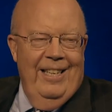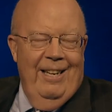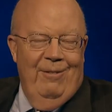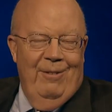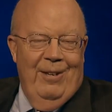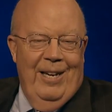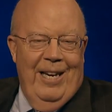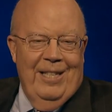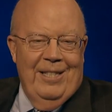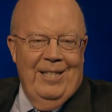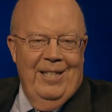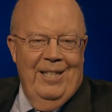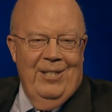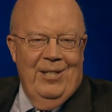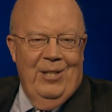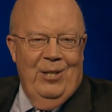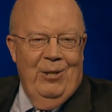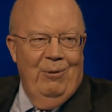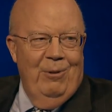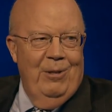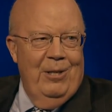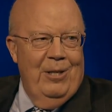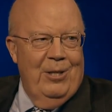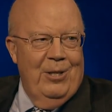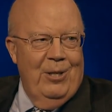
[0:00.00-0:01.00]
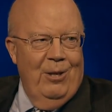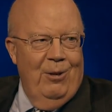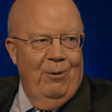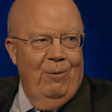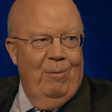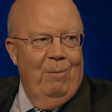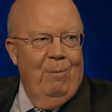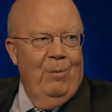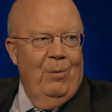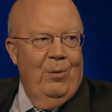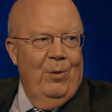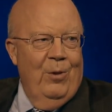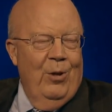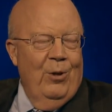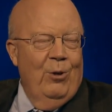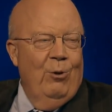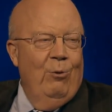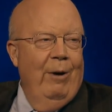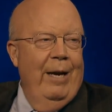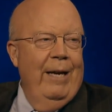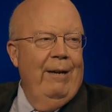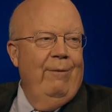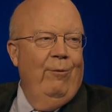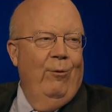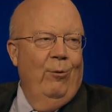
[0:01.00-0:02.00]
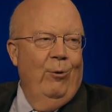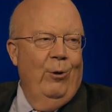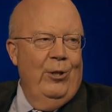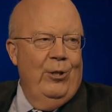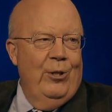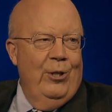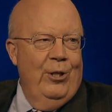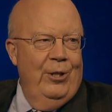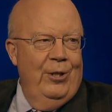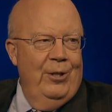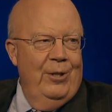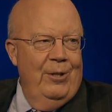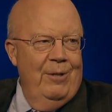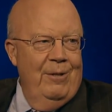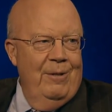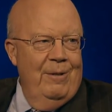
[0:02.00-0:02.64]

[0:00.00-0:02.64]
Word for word: have access to it. So the great fortune,